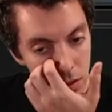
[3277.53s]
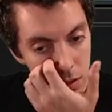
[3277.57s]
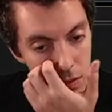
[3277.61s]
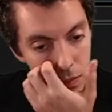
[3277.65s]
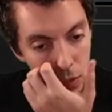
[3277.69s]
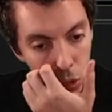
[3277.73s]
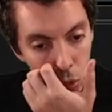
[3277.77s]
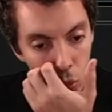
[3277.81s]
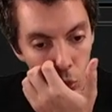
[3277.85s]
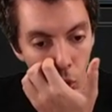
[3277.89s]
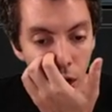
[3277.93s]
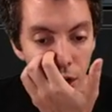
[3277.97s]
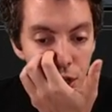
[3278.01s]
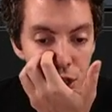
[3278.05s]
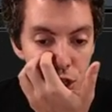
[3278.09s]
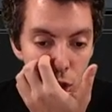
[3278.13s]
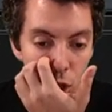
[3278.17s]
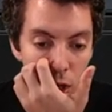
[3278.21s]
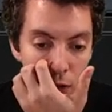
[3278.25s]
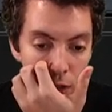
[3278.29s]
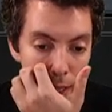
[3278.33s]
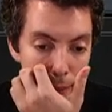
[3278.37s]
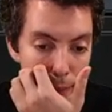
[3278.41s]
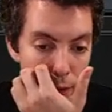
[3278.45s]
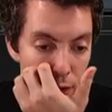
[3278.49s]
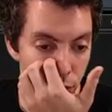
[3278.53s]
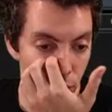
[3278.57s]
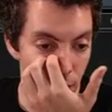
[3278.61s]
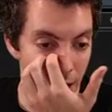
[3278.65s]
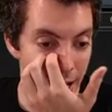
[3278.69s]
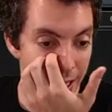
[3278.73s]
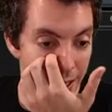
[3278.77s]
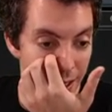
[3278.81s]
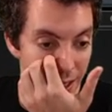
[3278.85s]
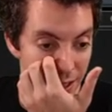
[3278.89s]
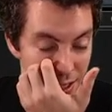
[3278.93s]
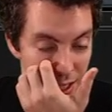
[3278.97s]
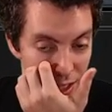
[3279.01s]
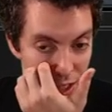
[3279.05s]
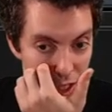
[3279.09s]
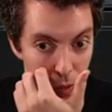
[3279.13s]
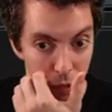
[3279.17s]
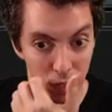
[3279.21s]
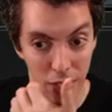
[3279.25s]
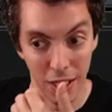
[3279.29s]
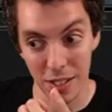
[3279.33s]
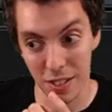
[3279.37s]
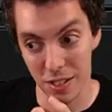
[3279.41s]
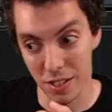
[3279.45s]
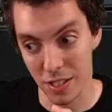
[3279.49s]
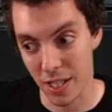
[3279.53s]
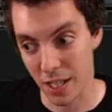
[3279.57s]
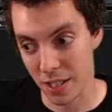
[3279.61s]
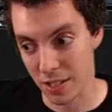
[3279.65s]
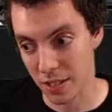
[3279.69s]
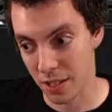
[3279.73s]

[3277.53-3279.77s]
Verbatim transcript: We're one short of double Does next turn, which kind of sucks,